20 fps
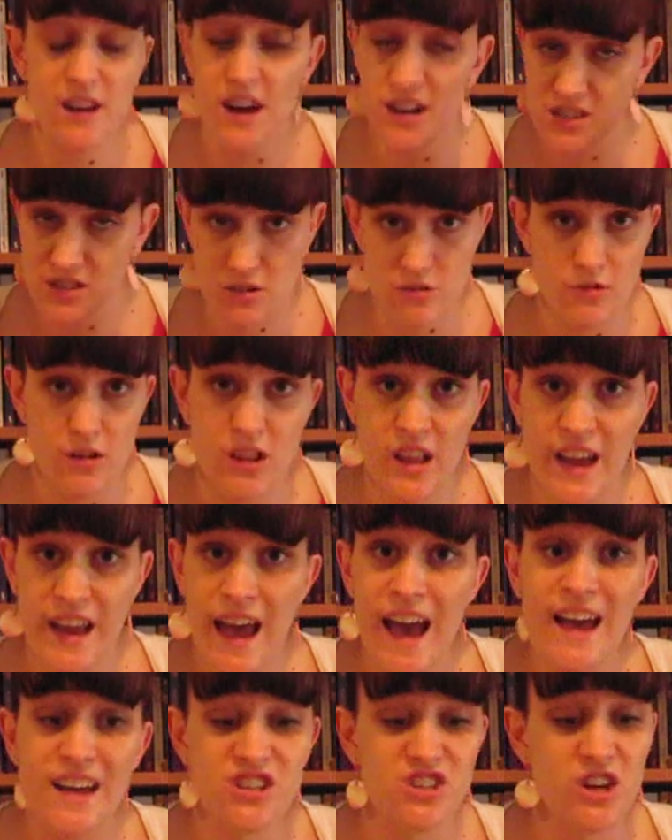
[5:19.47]
I do not like
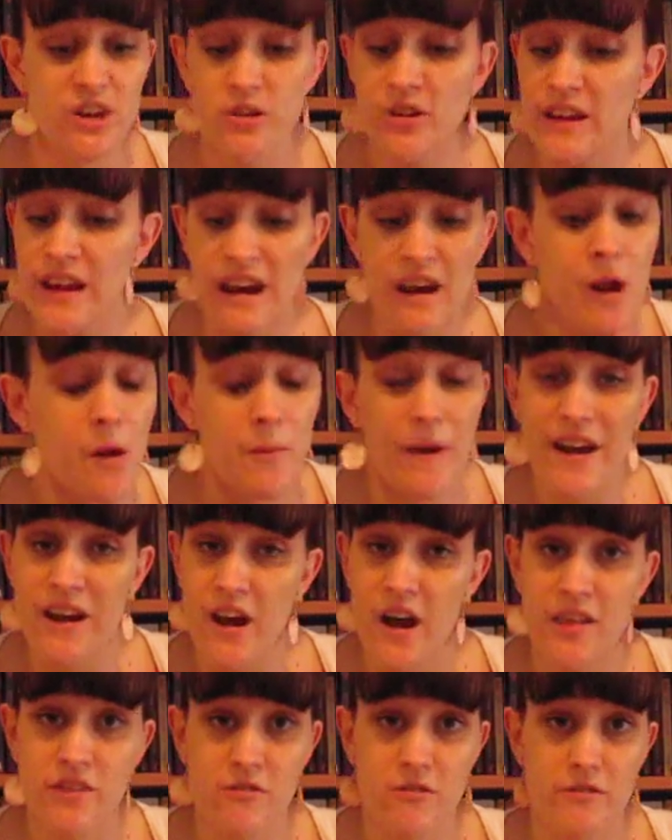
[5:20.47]
Ash, I don't care about
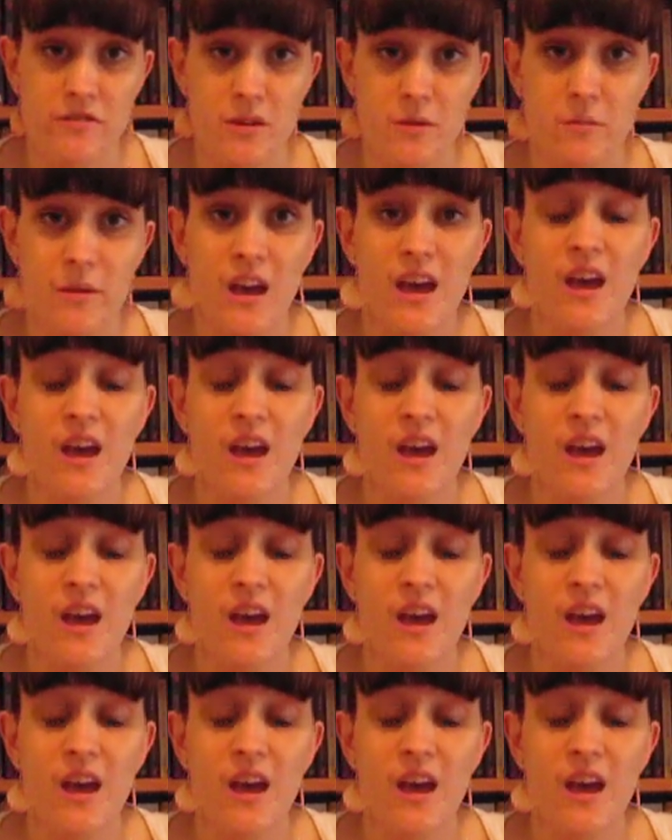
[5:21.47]
either of them.